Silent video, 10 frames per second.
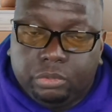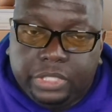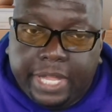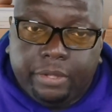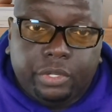
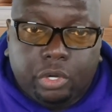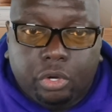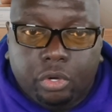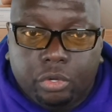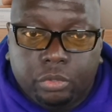down the
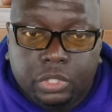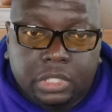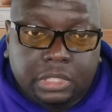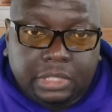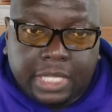hall
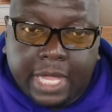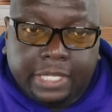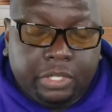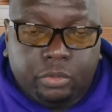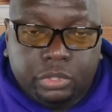
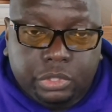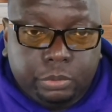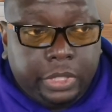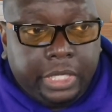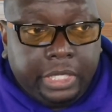locking
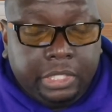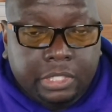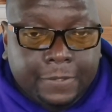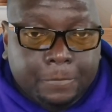onto a